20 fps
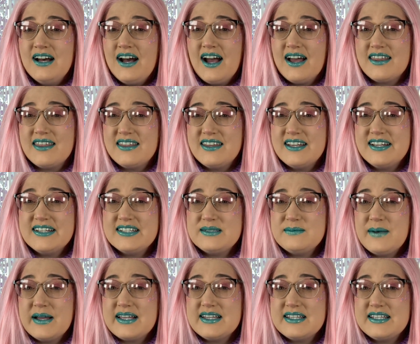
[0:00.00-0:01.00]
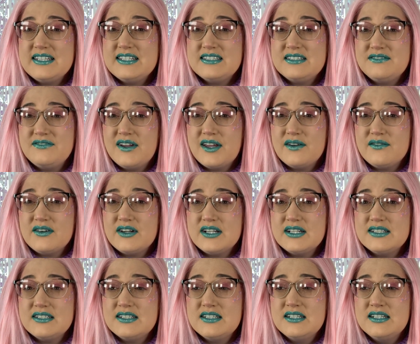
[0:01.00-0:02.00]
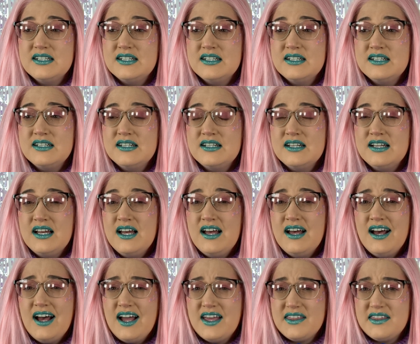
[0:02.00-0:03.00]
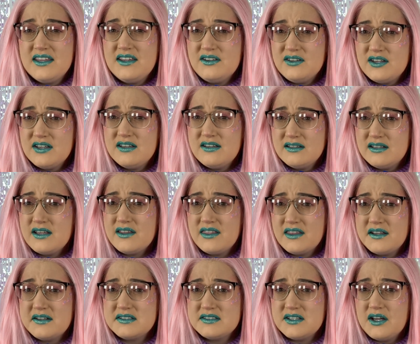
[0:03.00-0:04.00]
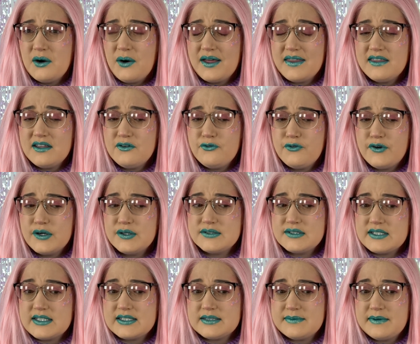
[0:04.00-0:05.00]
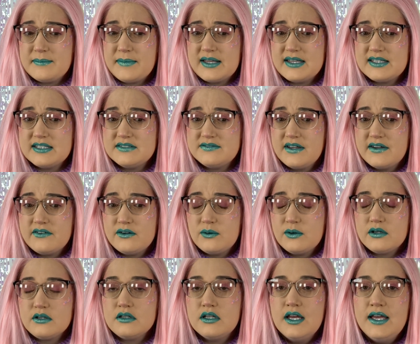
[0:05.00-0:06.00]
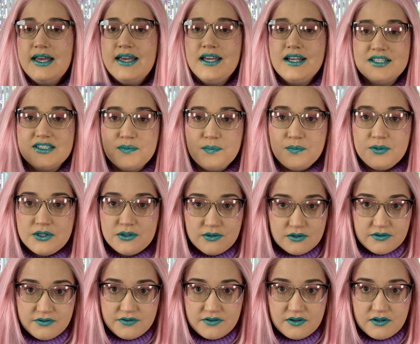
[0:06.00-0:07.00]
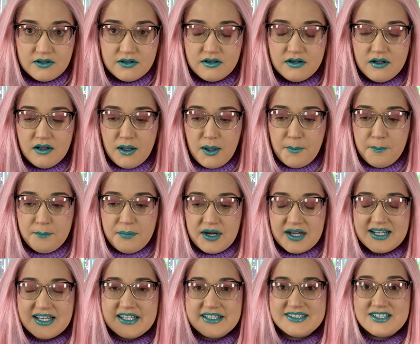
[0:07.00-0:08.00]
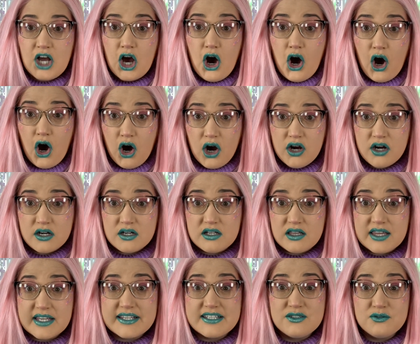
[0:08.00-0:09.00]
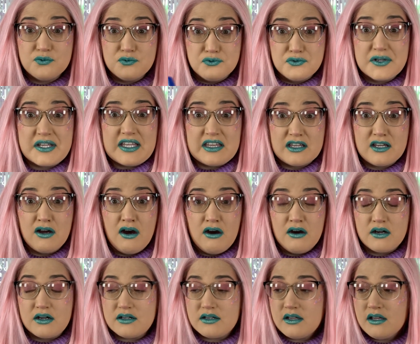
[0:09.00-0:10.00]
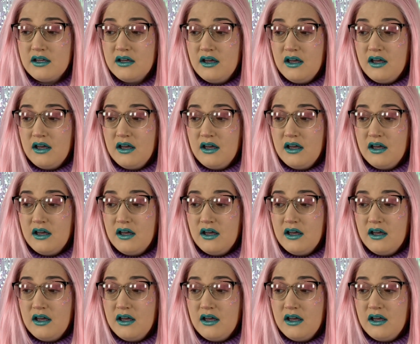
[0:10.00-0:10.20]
I think, is my least favorite. I think so. I think Frozen has been my least favorite world. It's beautiful, but it's hard. Like, it's really hard.